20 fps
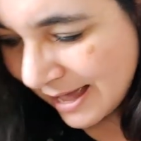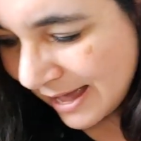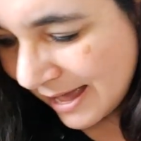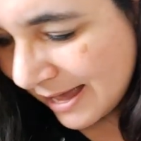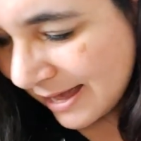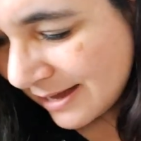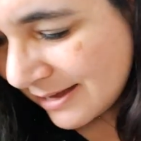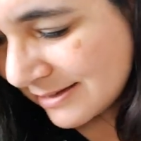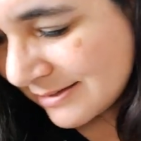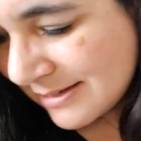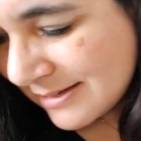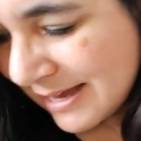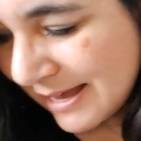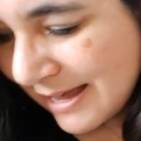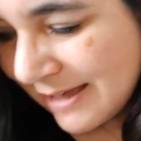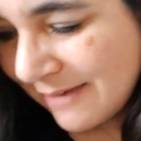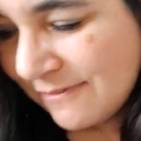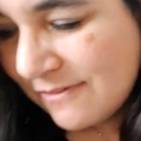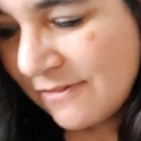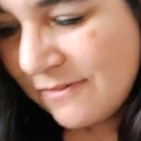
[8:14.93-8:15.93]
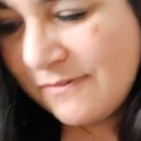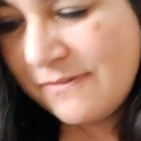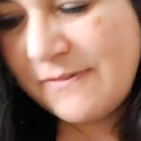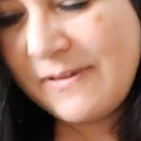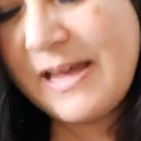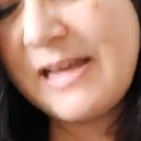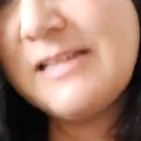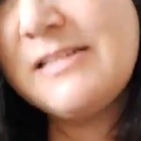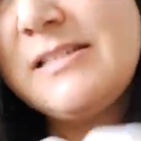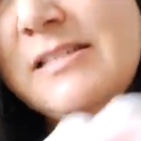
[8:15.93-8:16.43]
And I have a
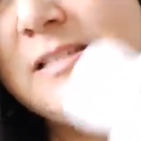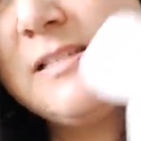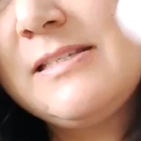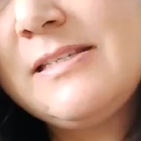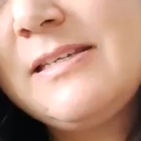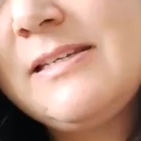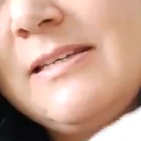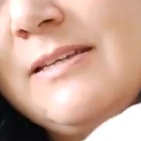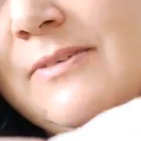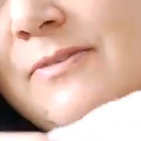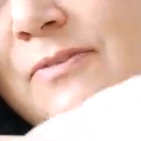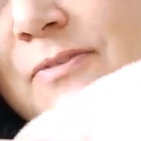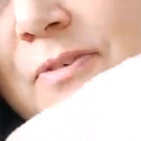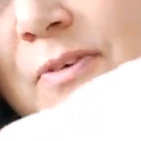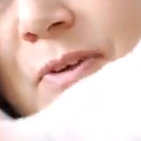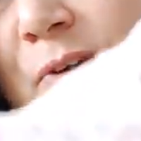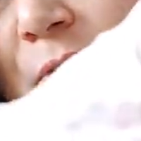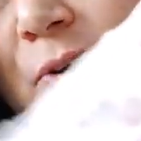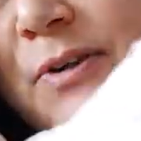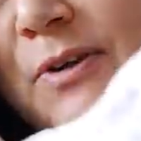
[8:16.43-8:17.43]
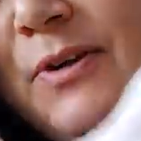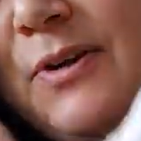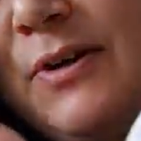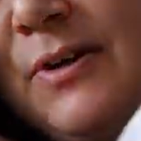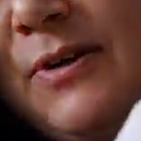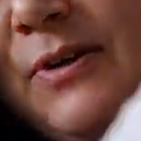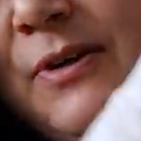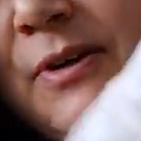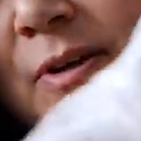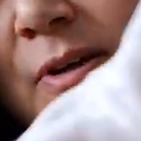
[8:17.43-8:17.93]
vest for
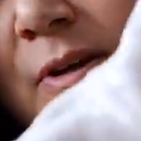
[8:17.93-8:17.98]
her